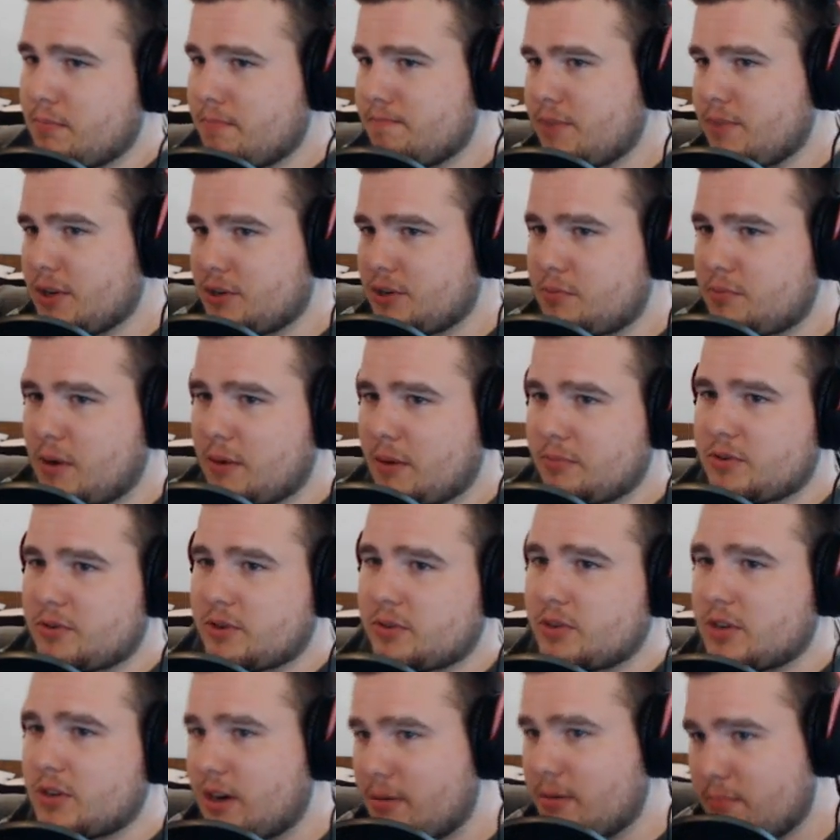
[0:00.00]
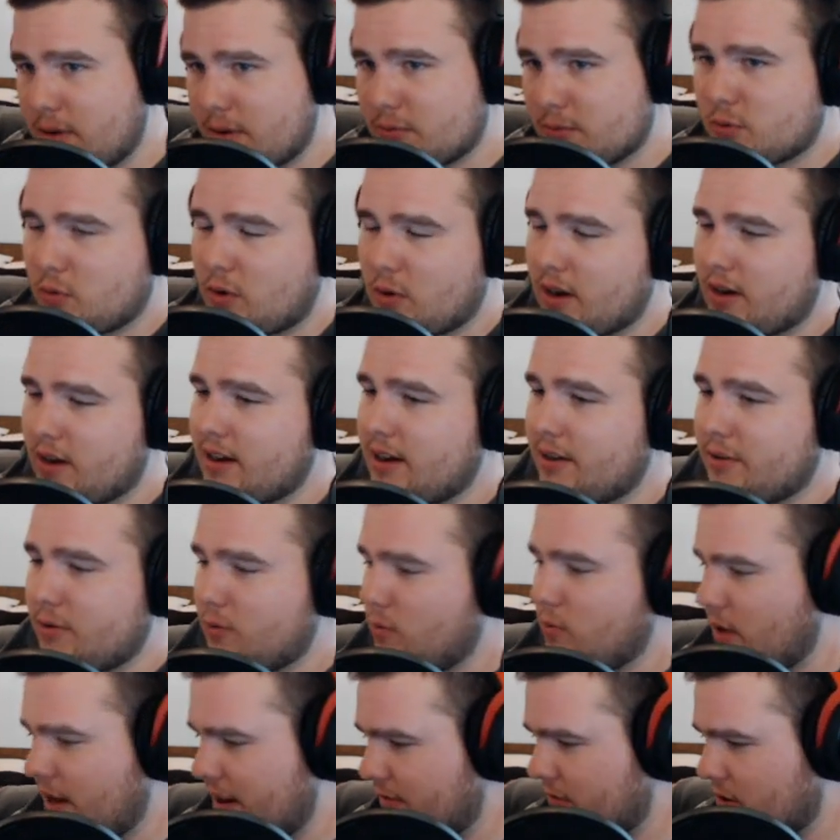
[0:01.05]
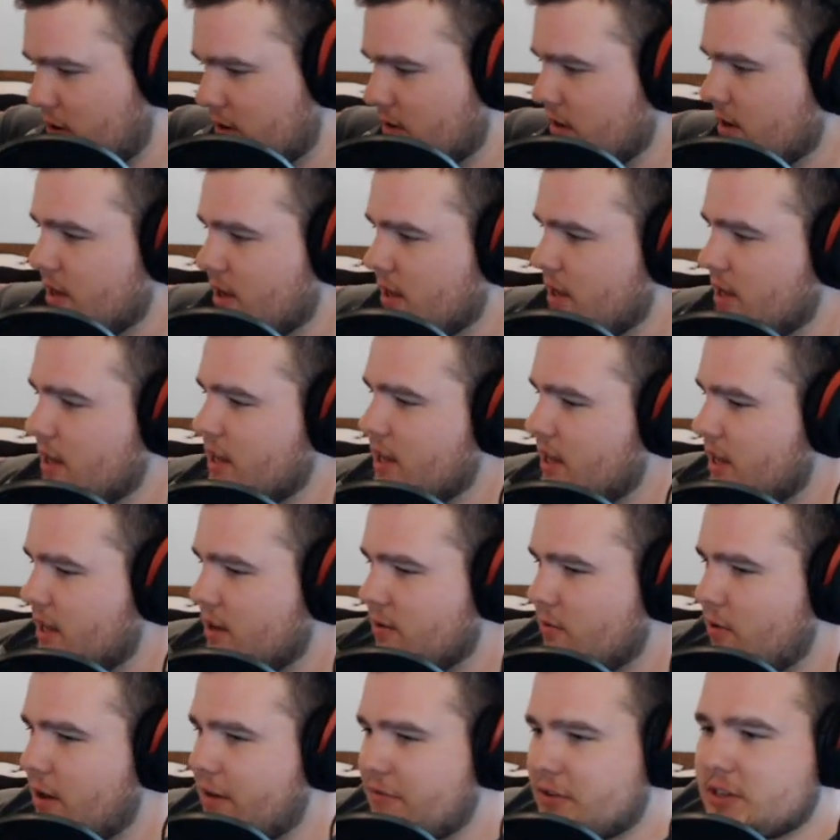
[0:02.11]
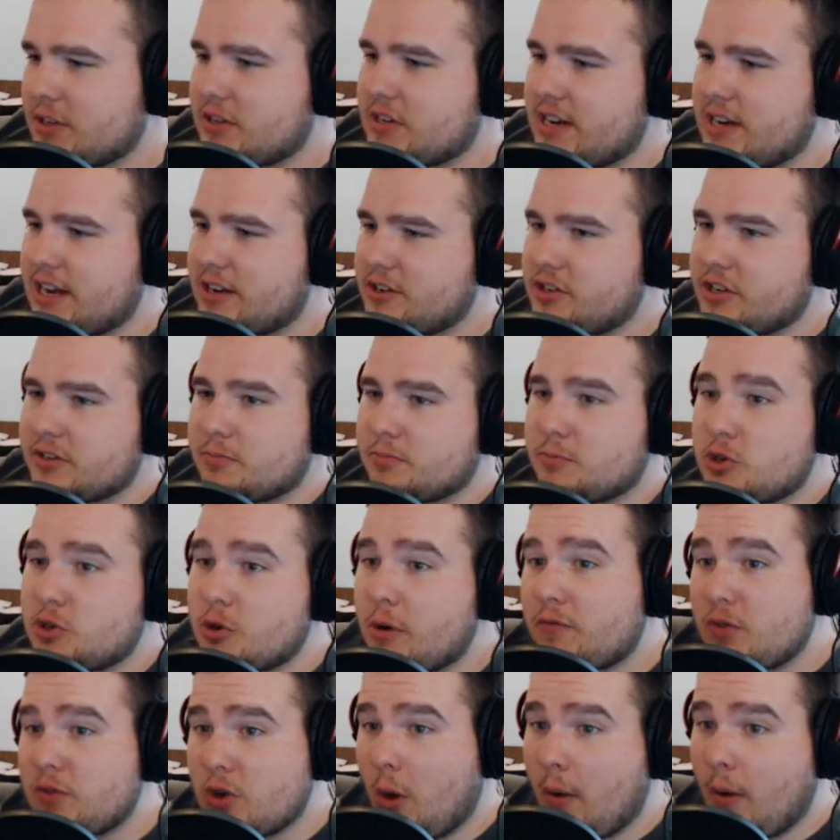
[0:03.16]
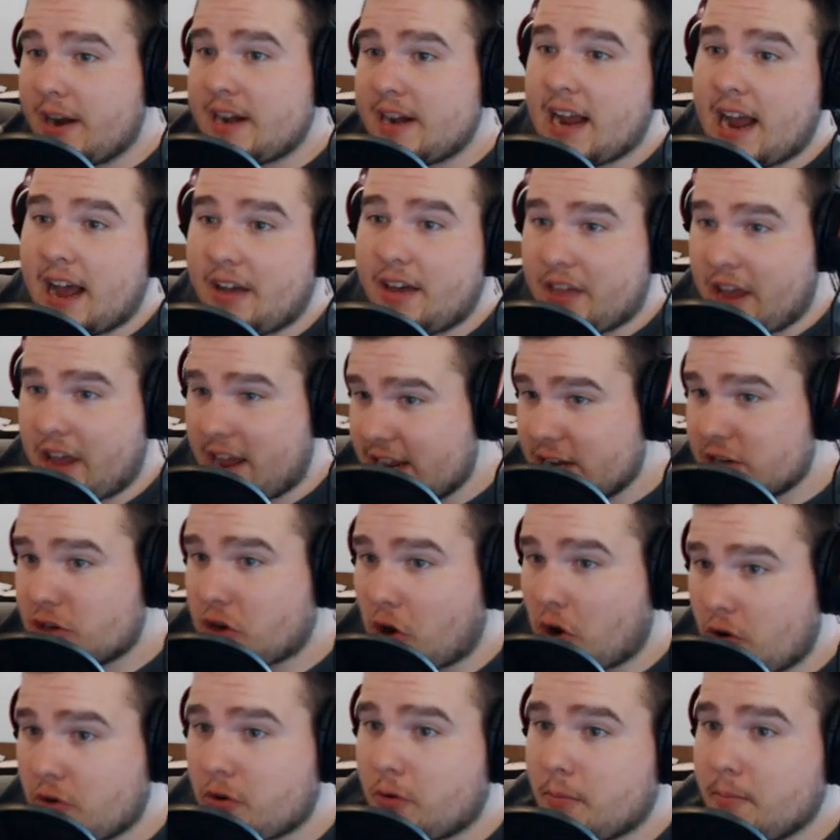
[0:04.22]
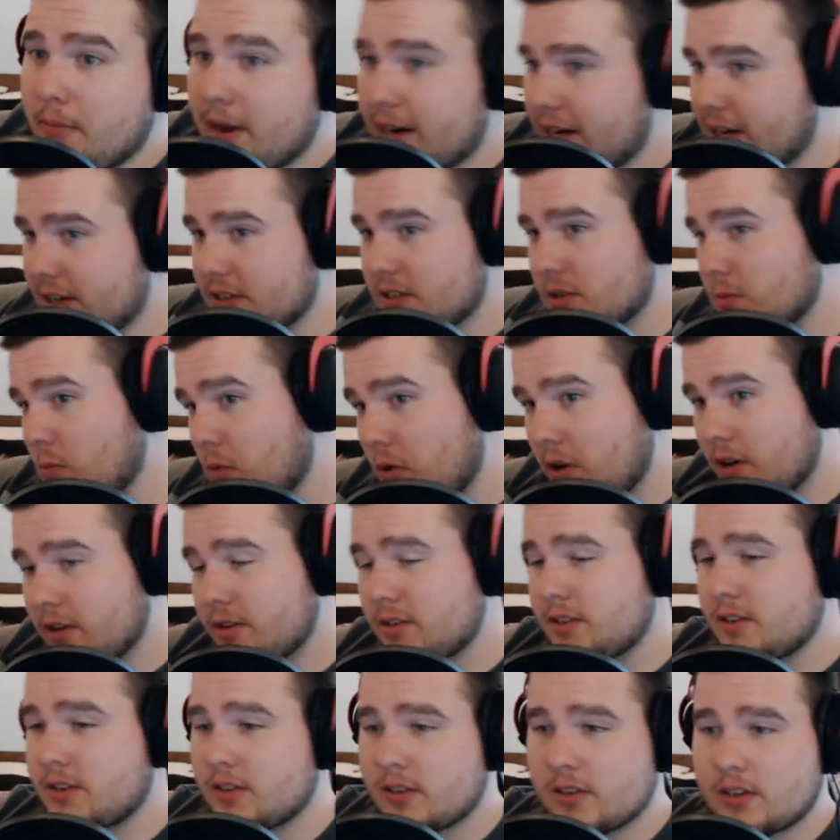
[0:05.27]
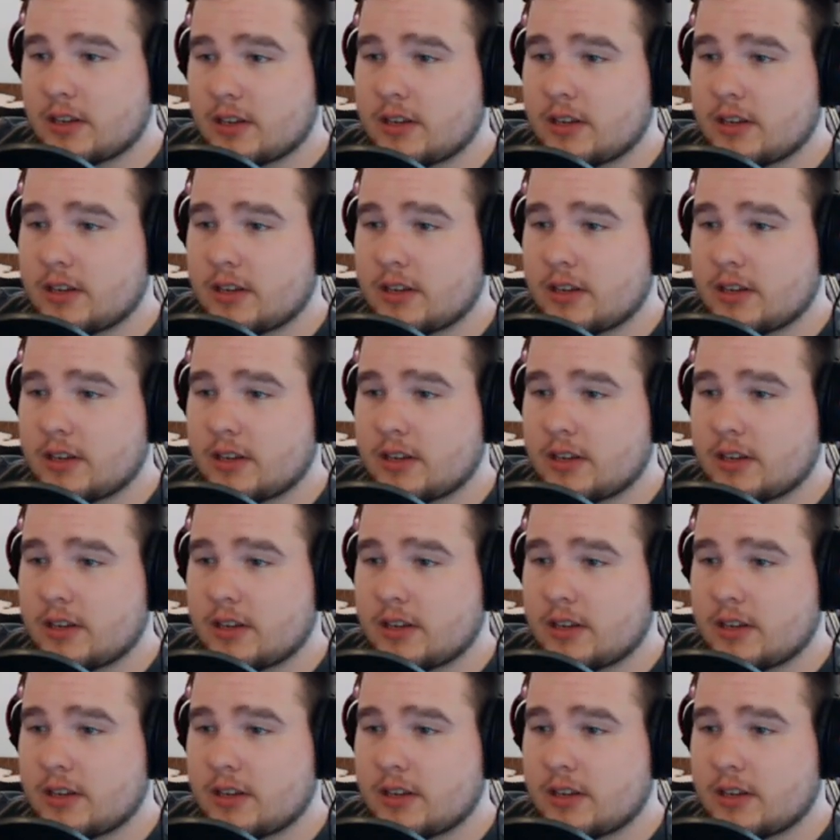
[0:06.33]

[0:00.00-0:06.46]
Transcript: bilge pump turns on and pumps water out, or whatever this analogy is. But you have no idea how that internal mechanism works.